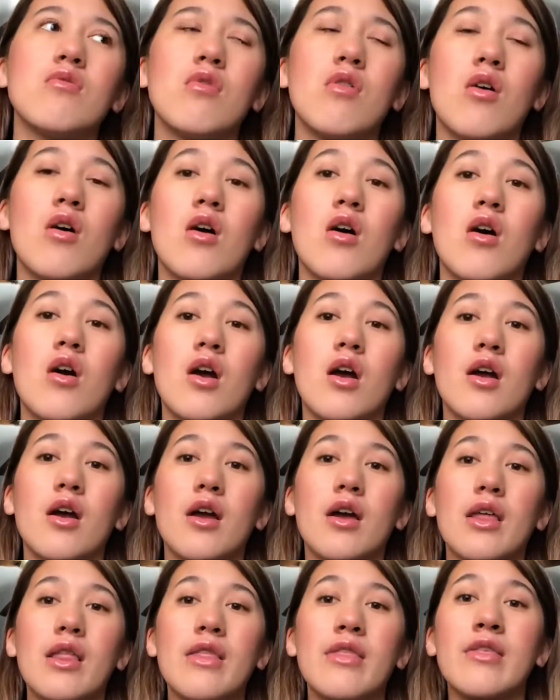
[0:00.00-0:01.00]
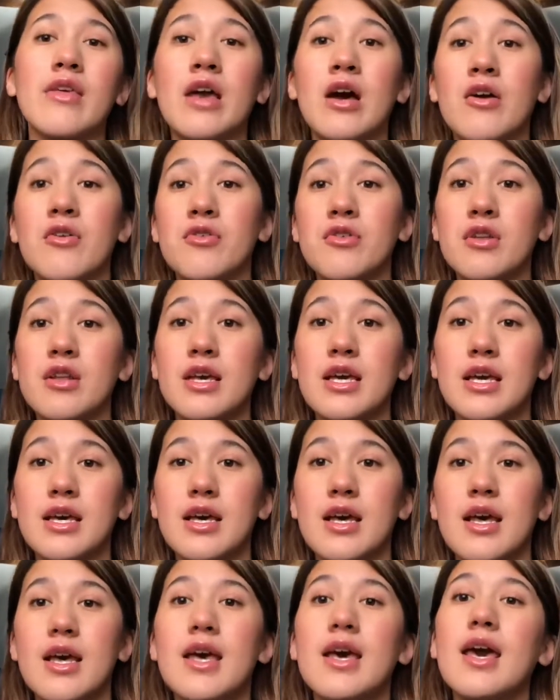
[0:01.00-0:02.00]
are the elderly
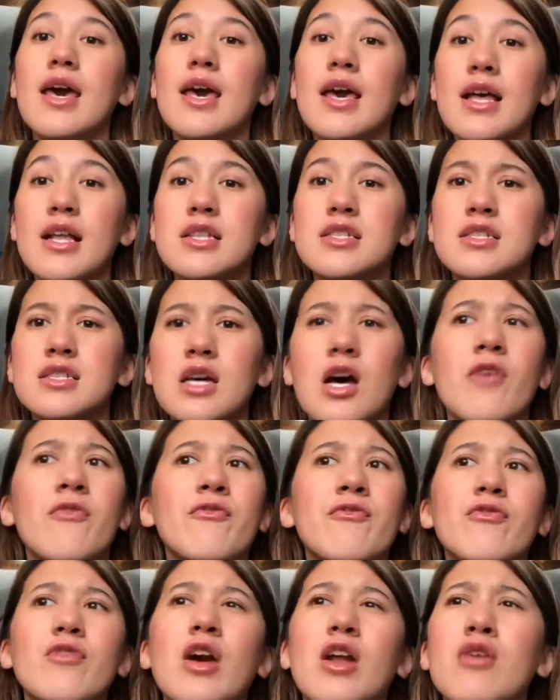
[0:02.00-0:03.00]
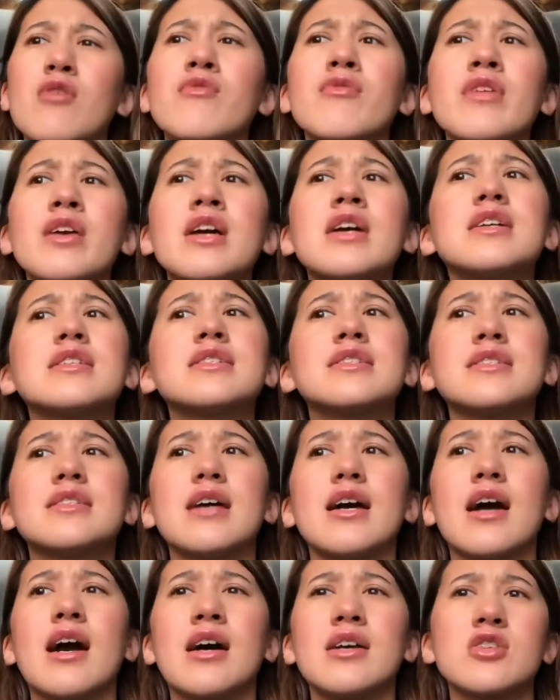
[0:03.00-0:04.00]
and stuff, I don't think it's
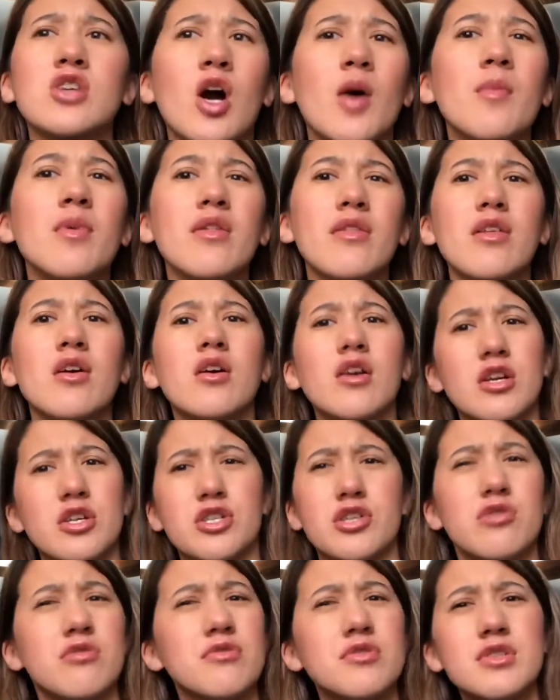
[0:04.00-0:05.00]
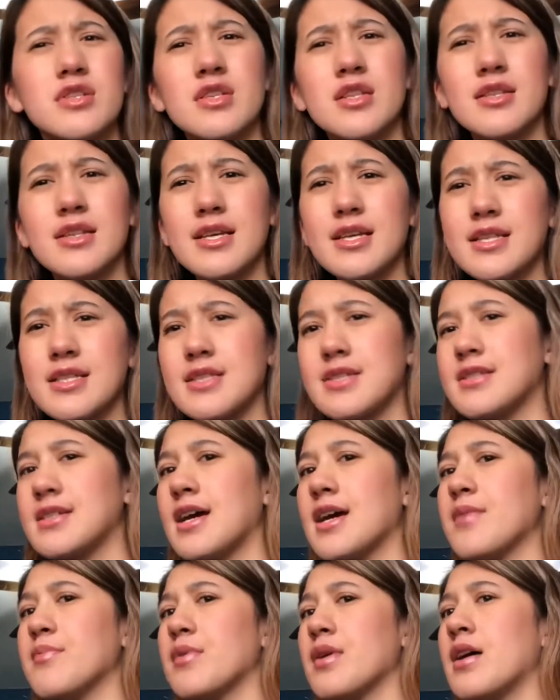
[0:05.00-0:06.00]
as common in younger children that they get this
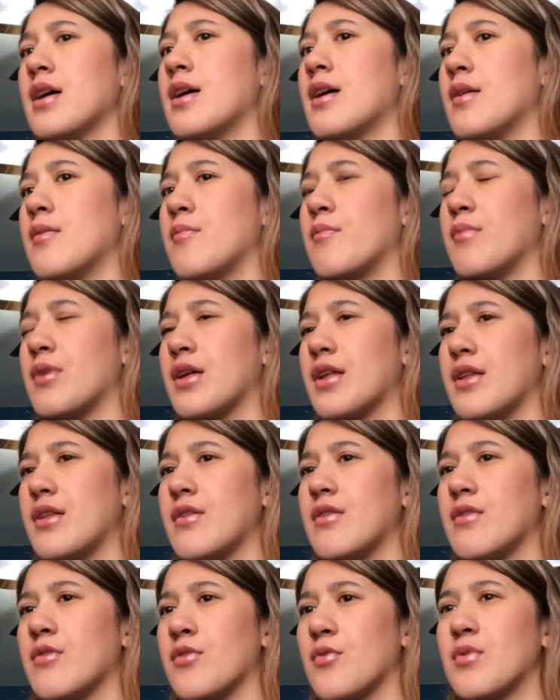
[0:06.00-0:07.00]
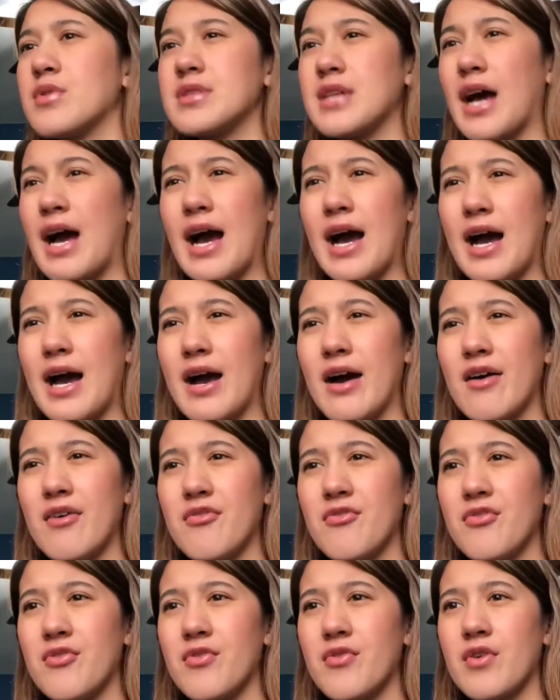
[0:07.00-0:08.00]
type, but the ones that have,
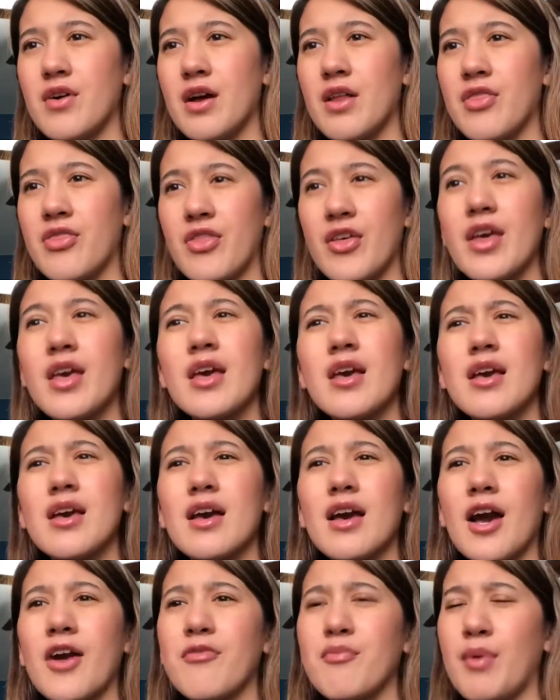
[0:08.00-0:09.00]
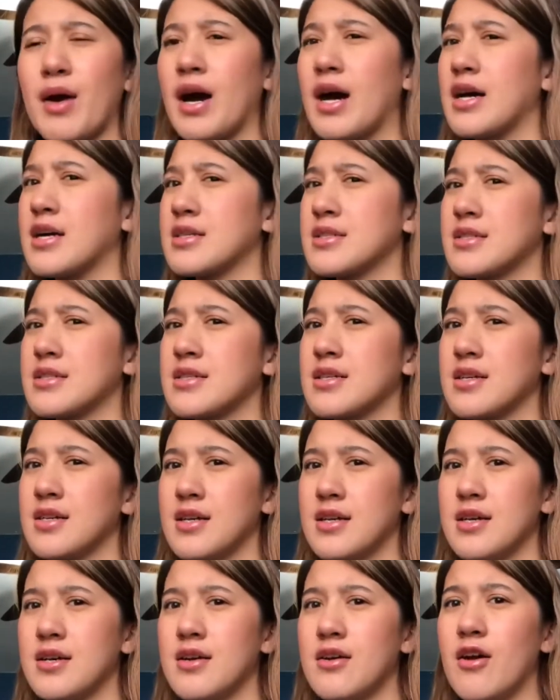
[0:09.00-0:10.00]
I think, have passed
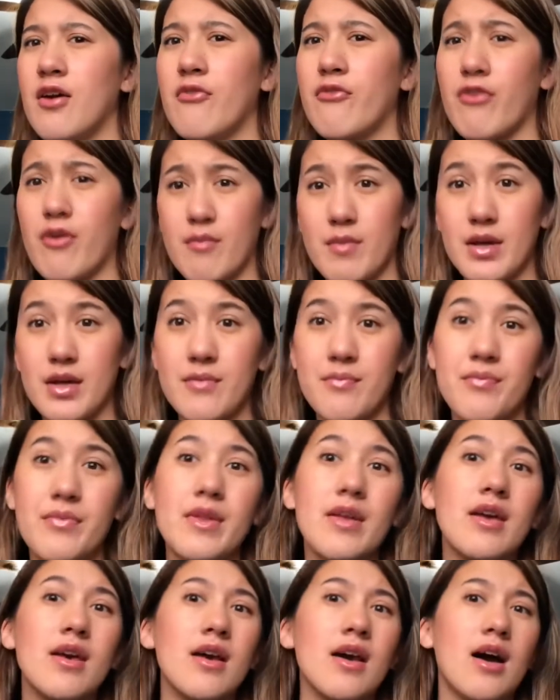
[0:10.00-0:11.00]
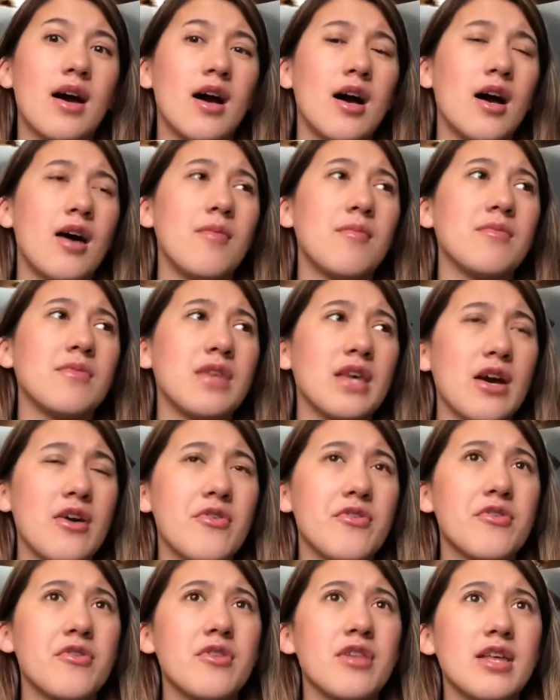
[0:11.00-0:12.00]
from it. The
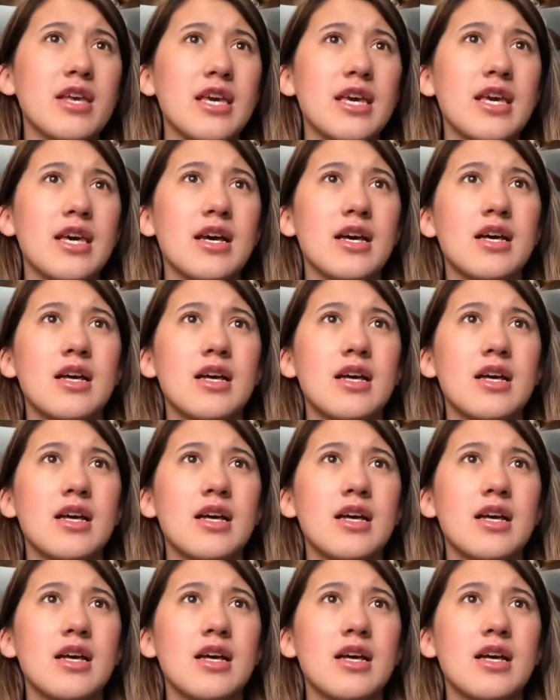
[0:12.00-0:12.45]
elderly,